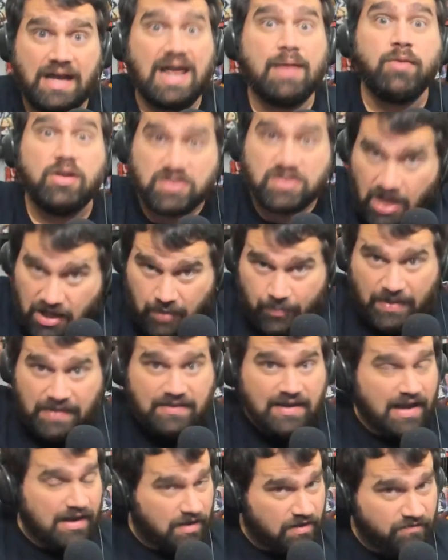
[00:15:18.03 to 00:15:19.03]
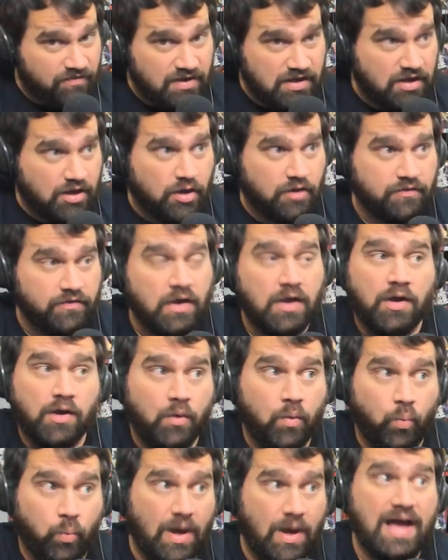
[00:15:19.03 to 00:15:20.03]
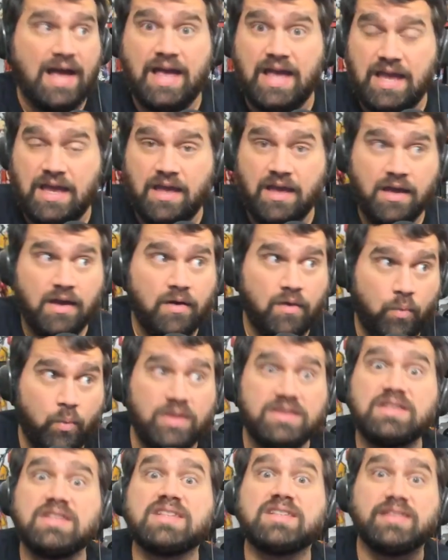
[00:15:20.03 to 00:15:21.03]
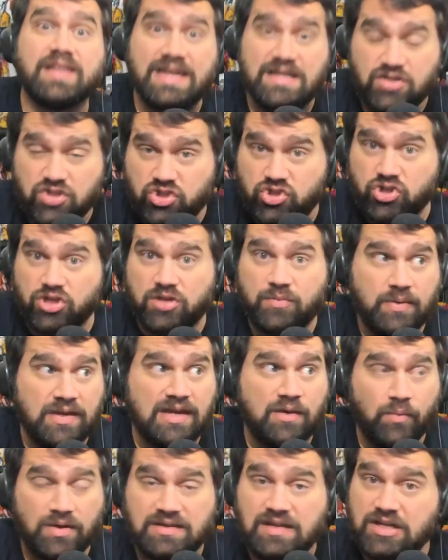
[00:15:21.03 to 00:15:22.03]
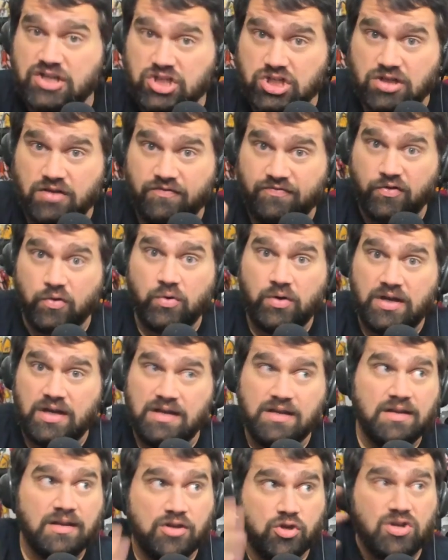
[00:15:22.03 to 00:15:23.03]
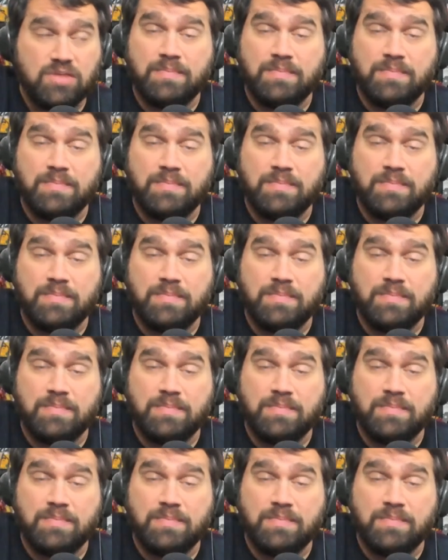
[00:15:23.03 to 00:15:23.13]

And I'm going to talk about that in a video of why what the slate should be and what they should avoid.